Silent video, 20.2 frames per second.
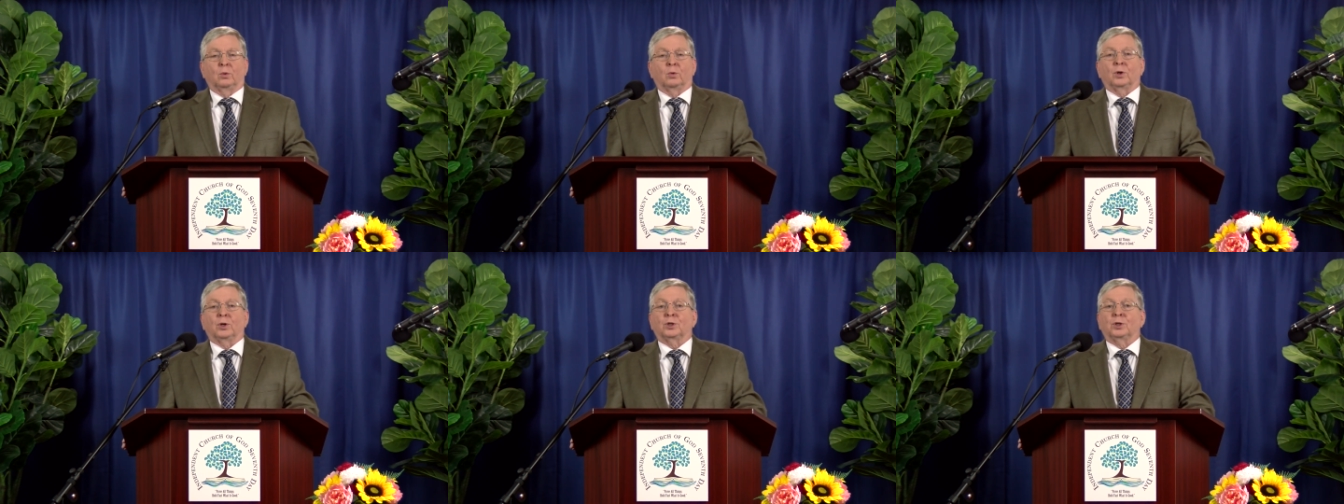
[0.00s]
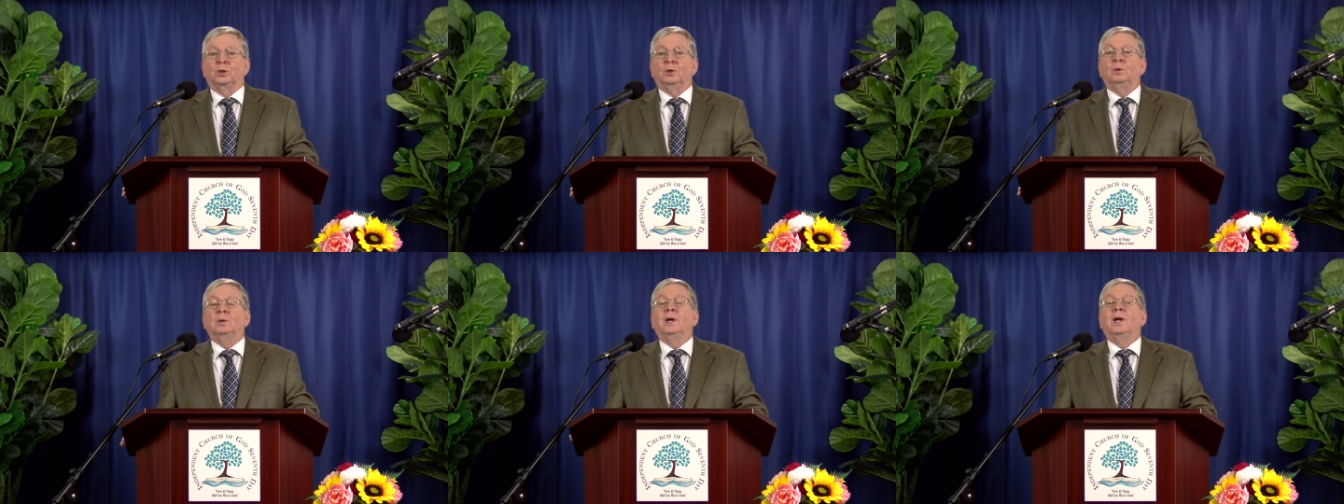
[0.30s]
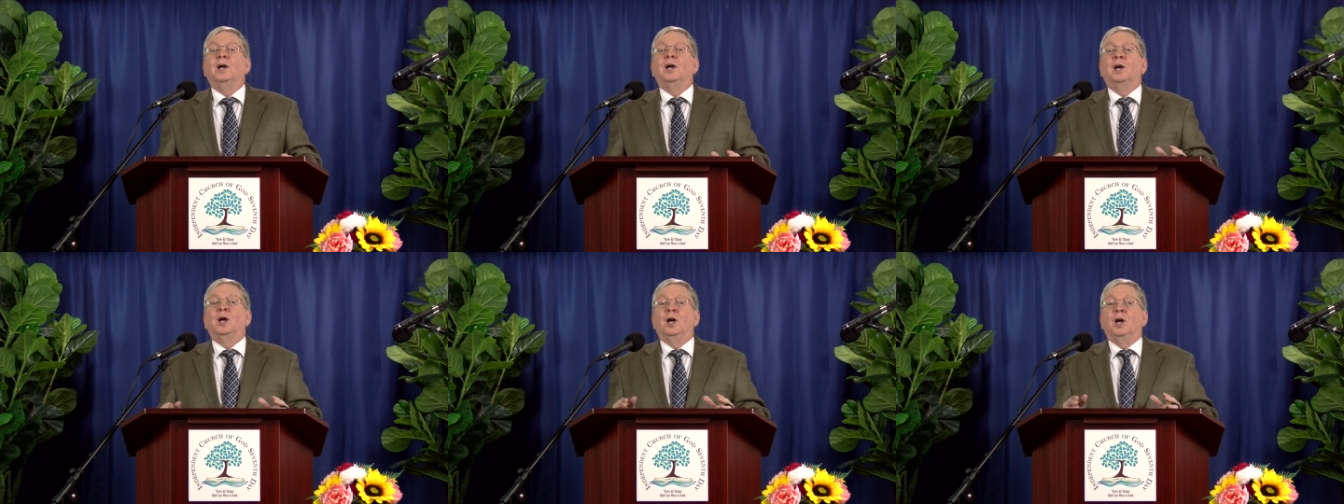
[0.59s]
we're to
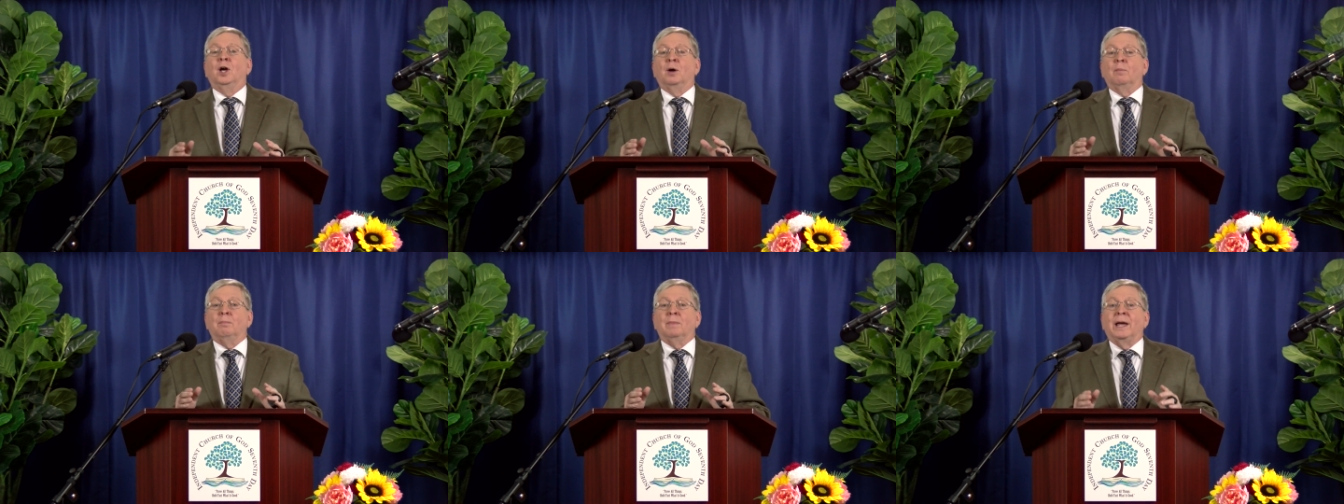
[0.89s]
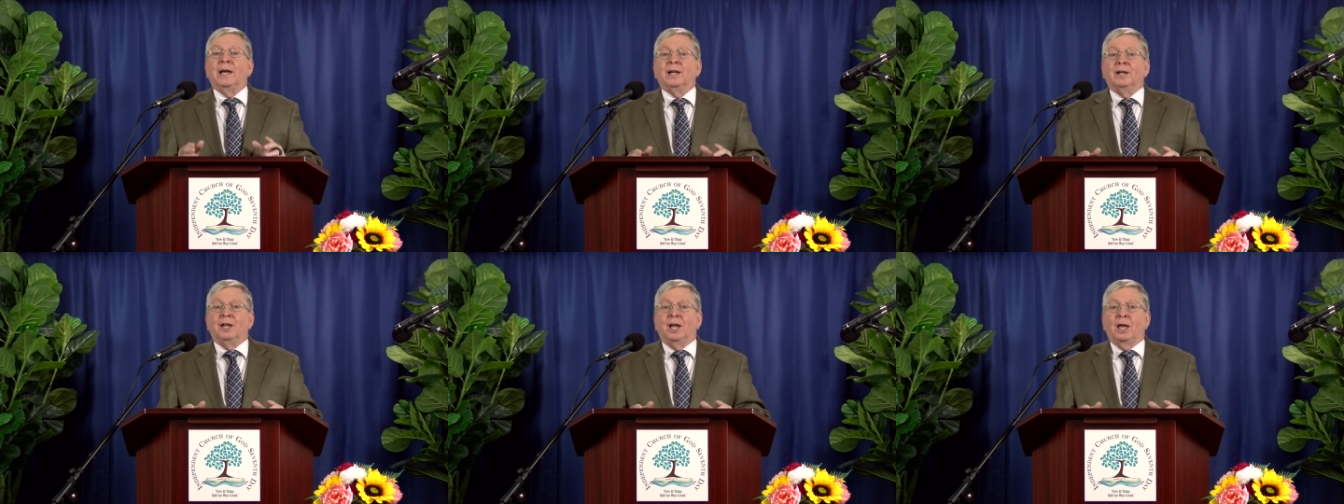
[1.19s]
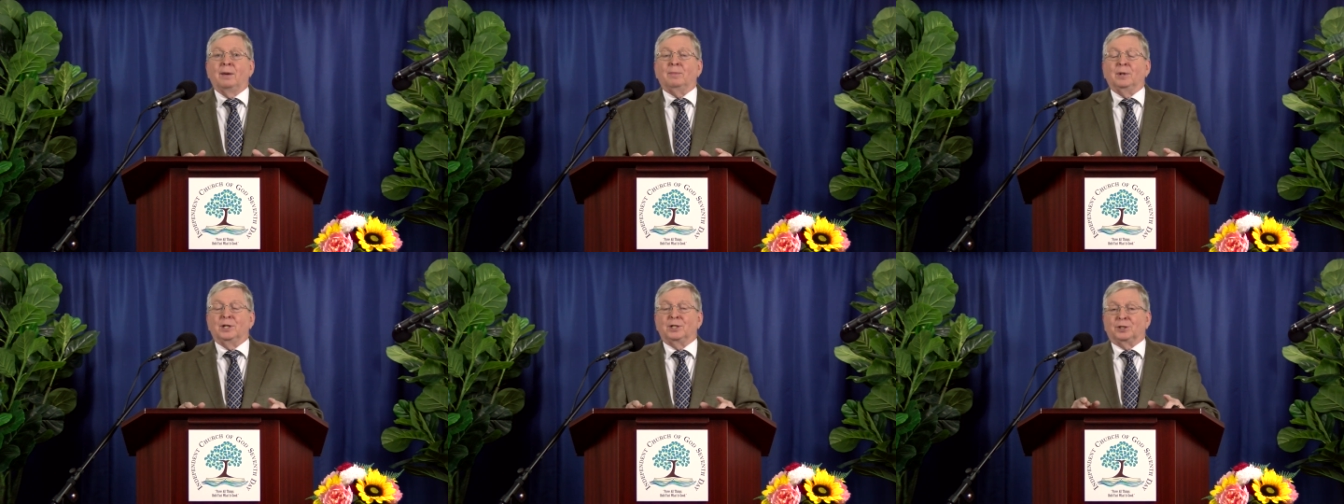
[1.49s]
make an
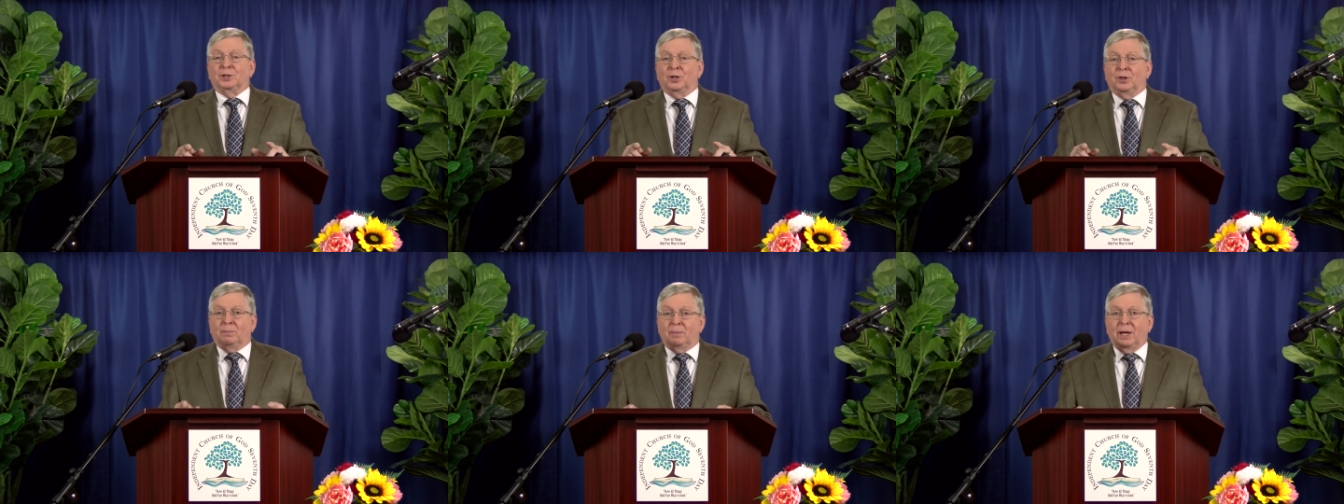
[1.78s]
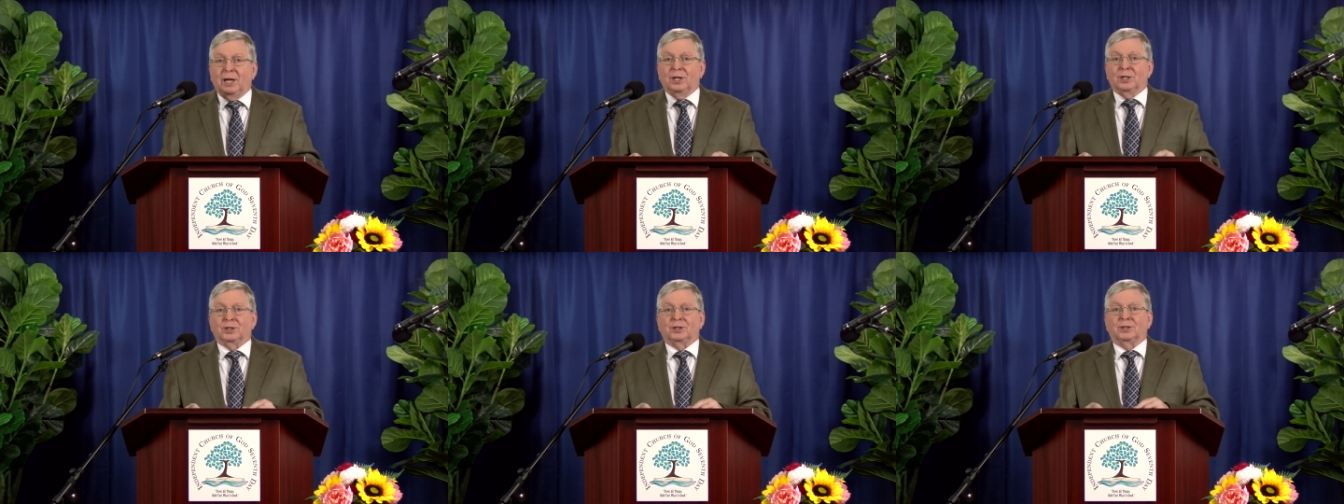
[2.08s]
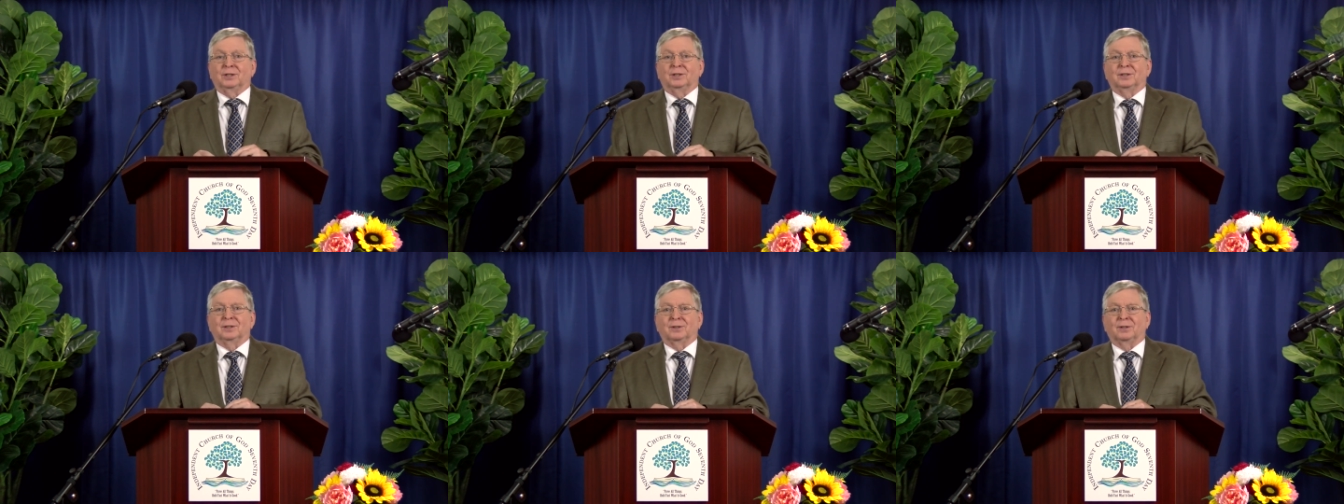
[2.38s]
image to the
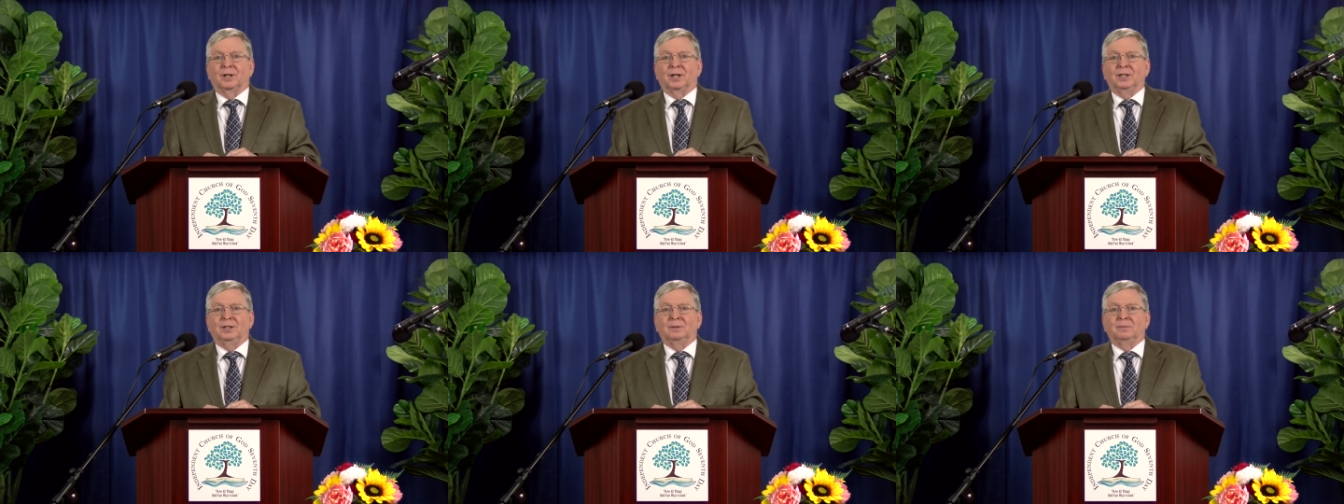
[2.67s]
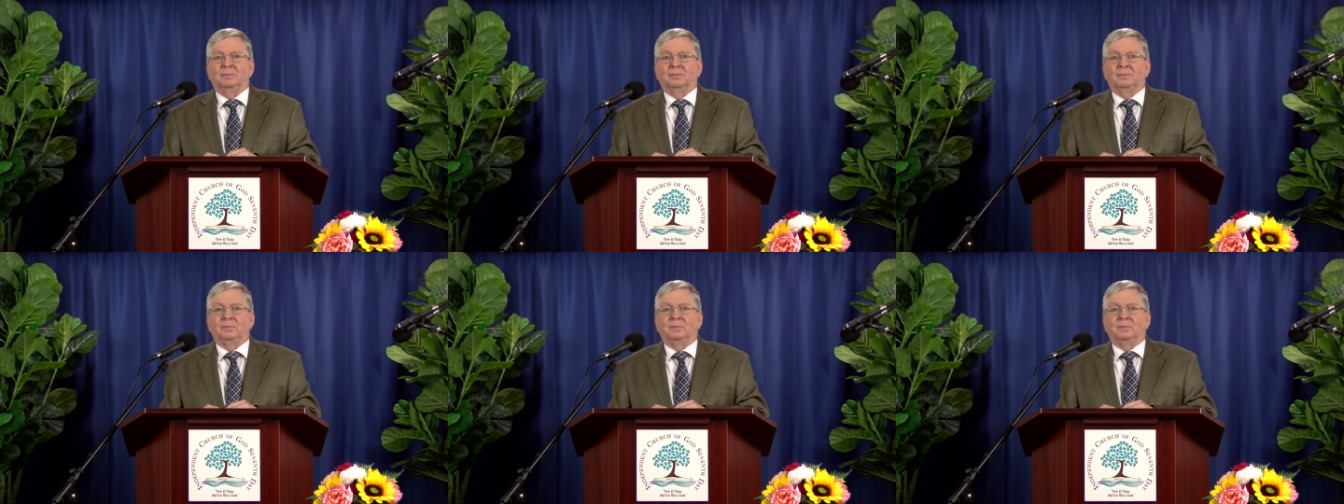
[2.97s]
beast, right?